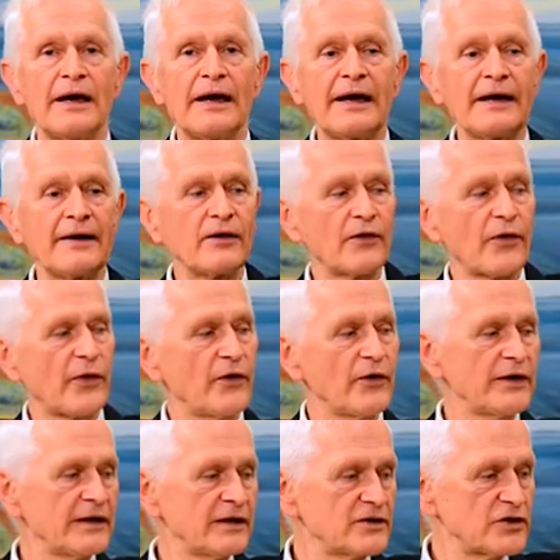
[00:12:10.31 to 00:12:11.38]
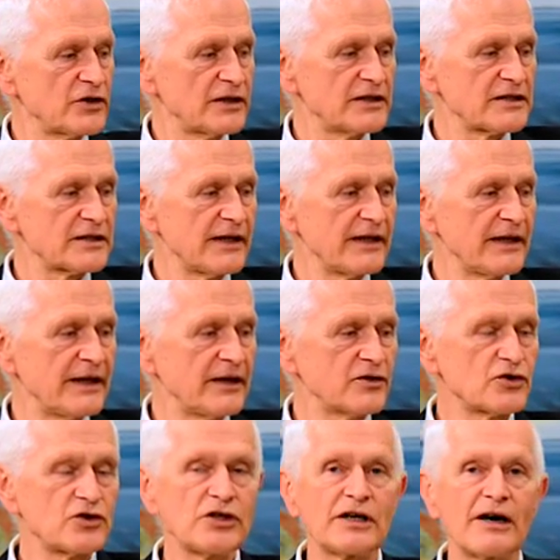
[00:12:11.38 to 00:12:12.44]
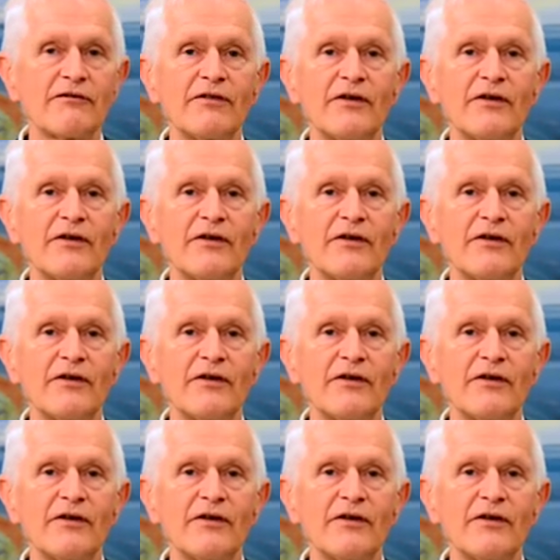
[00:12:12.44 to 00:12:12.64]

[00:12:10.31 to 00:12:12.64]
And the third energy is the energy of